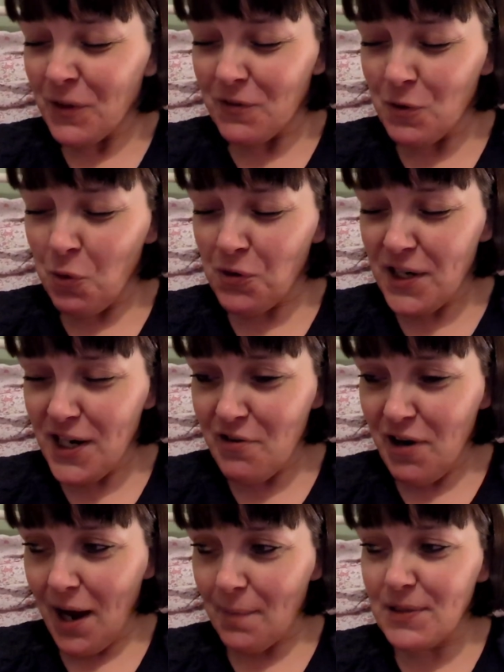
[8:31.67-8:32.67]
If you want to
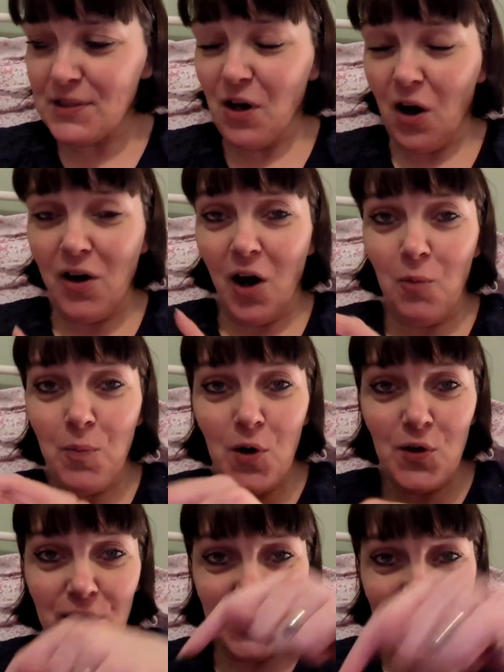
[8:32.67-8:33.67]
hear a happy song, I'll
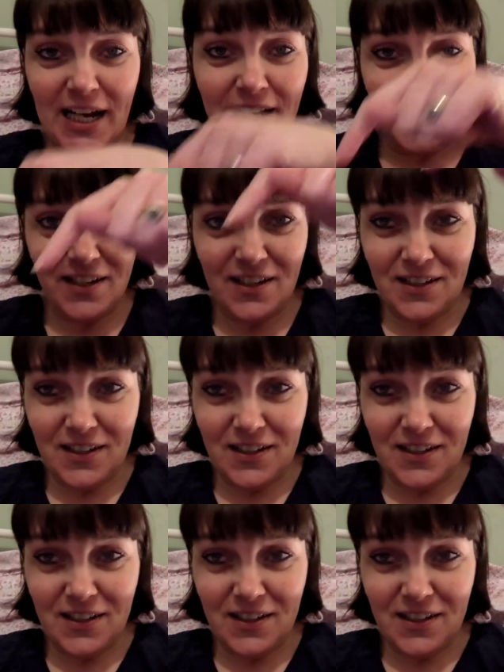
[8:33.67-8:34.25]
put the link